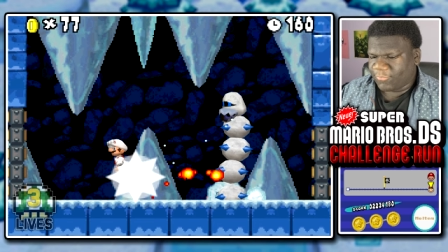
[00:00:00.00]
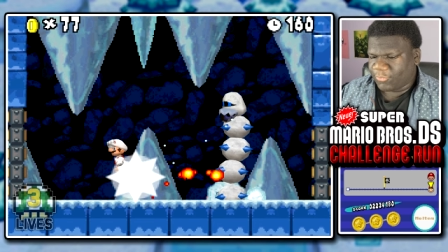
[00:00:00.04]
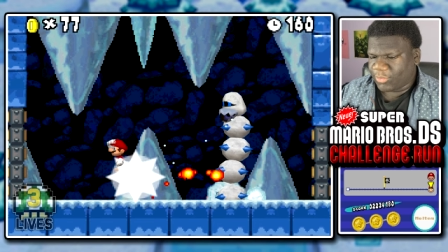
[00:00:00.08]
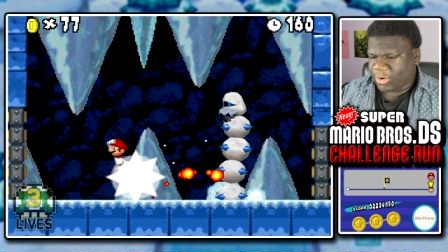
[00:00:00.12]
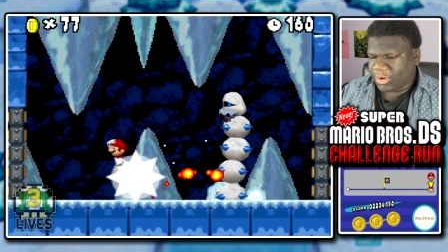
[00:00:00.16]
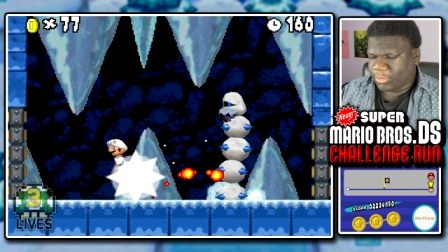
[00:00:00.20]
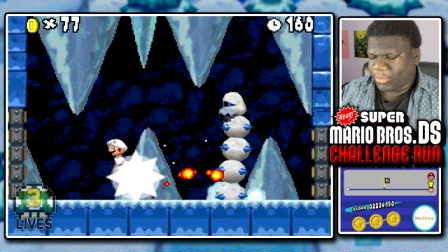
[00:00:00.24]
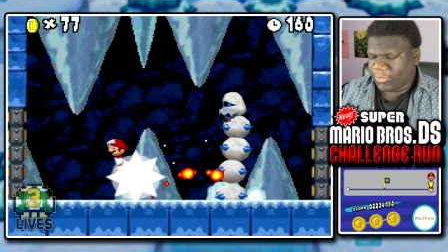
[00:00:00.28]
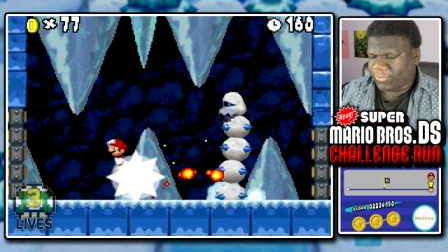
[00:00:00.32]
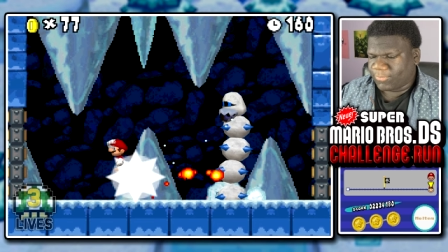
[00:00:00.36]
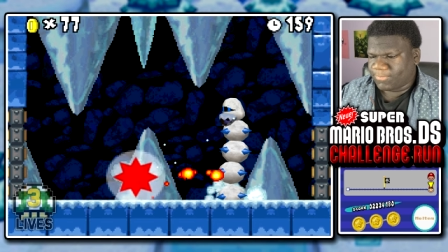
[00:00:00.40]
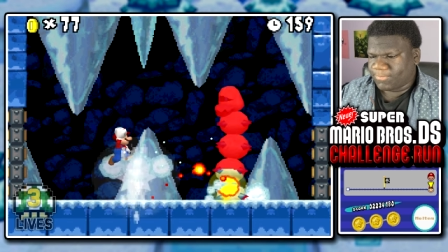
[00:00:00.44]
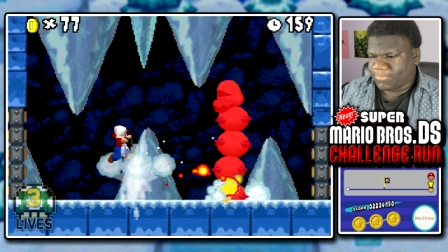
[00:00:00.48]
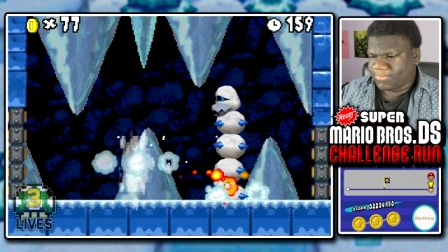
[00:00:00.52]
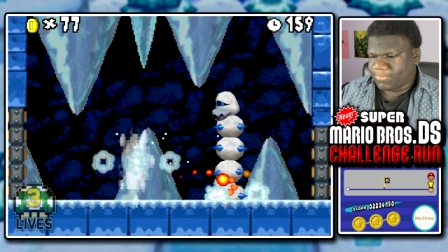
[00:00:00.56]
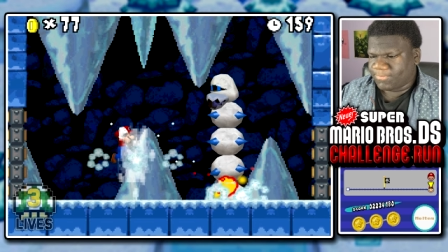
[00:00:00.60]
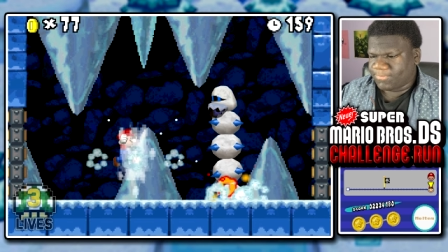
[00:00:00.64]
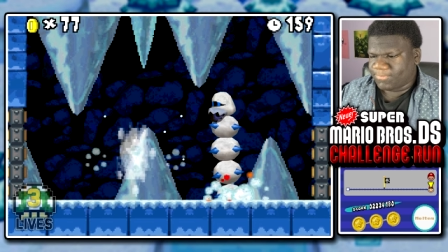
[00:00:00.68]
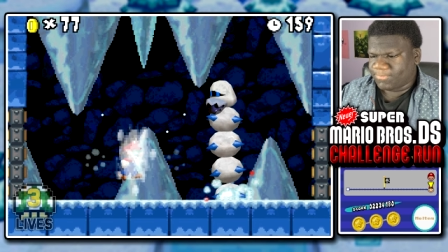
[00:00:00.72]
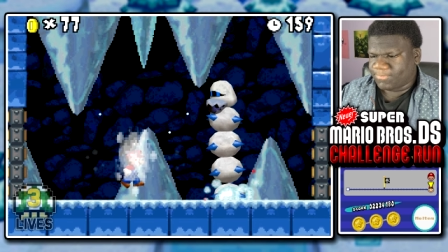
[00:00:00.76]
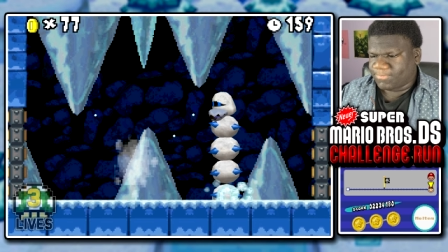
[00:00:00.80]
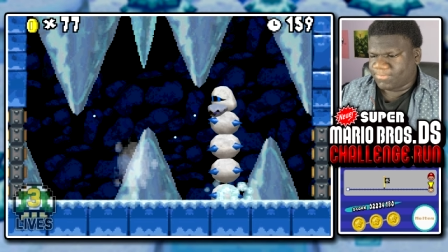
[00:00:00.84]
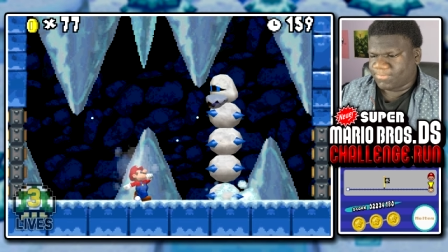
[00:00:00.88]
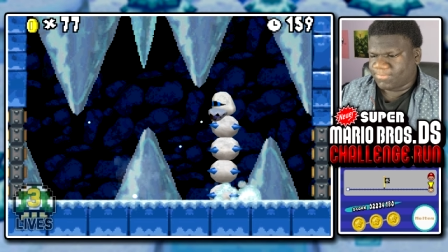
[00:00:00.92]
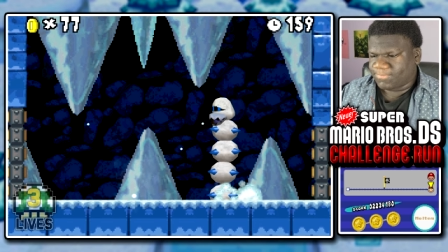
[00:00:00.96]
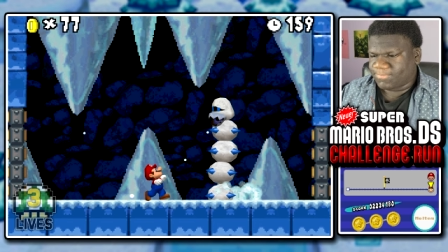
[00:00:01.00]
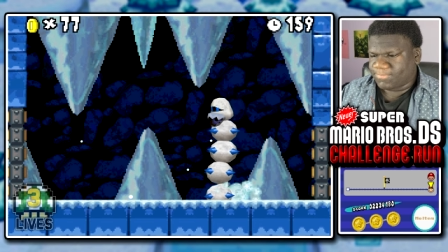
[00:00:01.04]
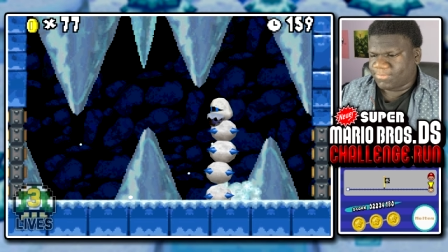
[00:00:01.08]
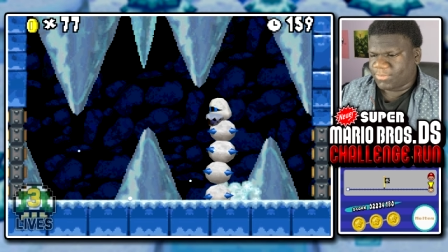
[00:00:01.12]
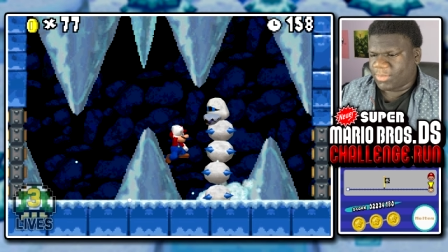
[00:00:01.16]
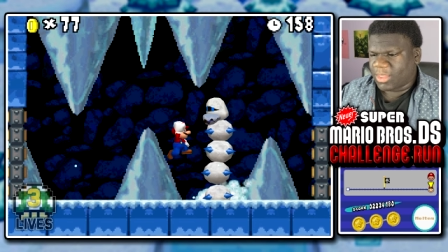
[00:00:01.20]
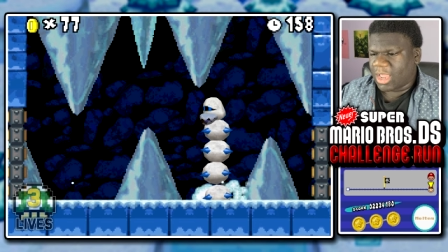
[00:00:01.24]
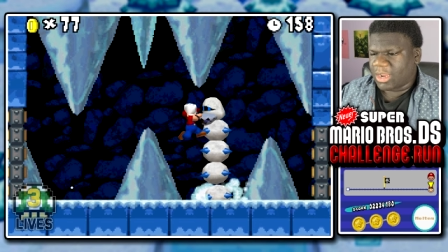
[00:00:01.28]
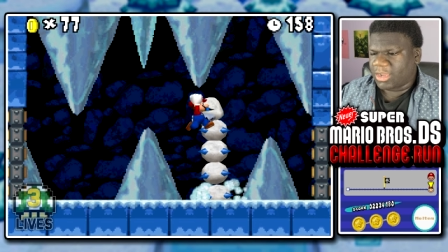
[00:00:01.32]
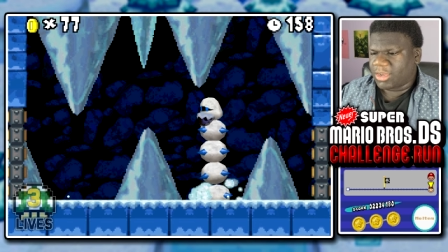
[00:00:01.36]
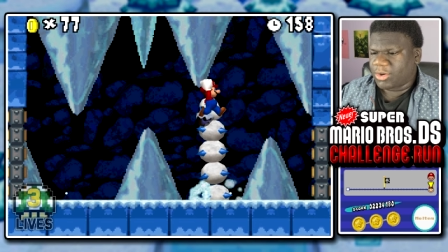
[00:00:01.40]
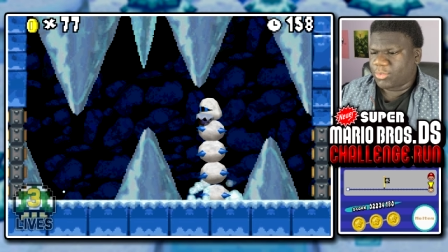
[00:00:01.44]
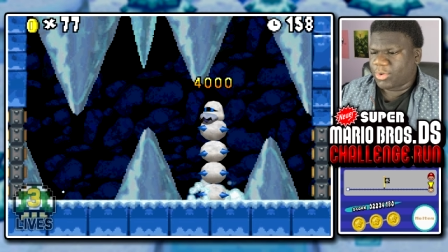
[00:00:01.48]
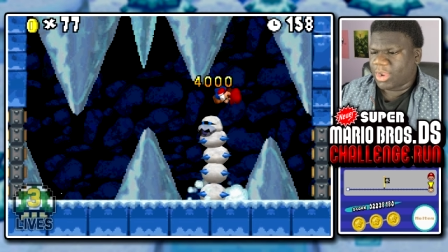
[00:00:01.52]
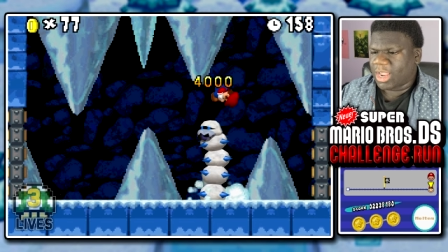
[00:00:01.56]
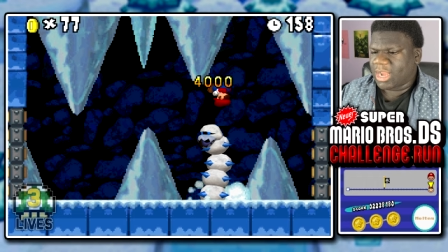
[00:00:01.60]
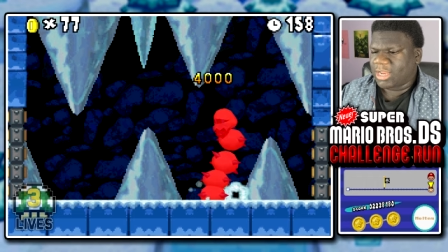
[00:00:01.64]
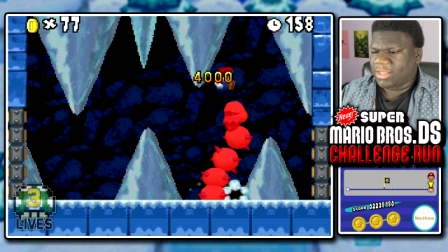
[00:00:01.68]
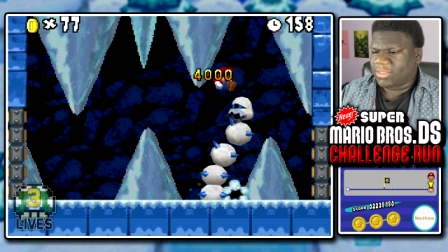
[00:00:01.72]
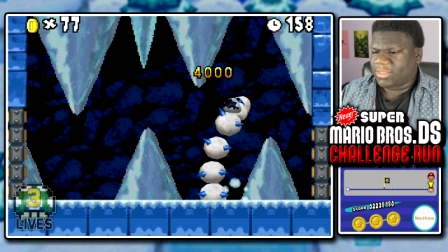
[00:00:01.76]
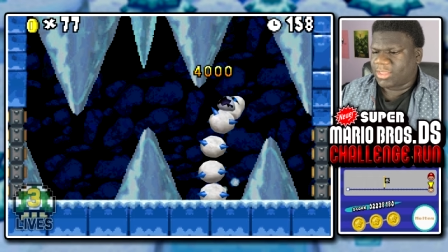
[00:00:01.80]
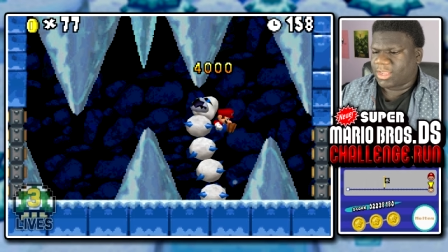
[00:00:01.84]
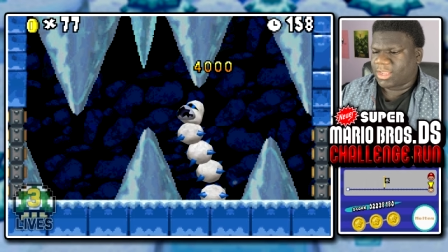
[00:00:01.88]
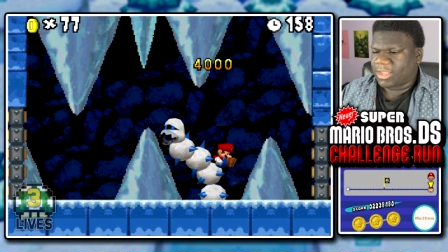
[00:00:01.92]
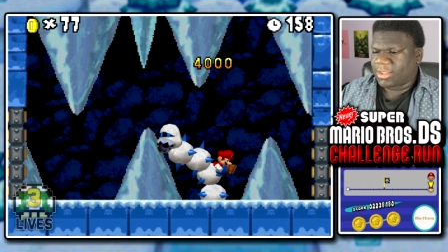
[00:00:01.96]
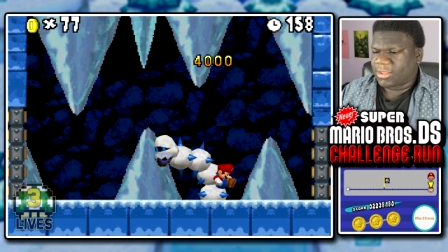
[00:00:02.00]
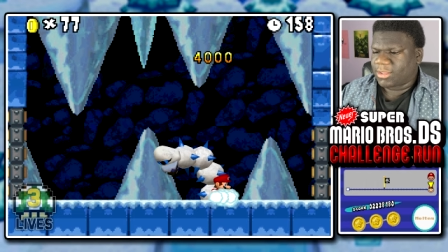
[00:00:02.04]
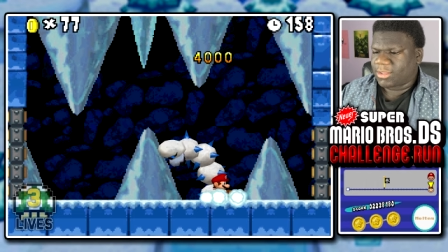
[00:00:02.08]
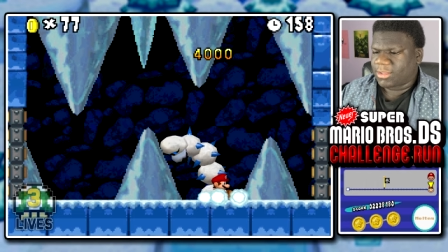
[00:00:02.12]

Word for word: real with... Not doing anything.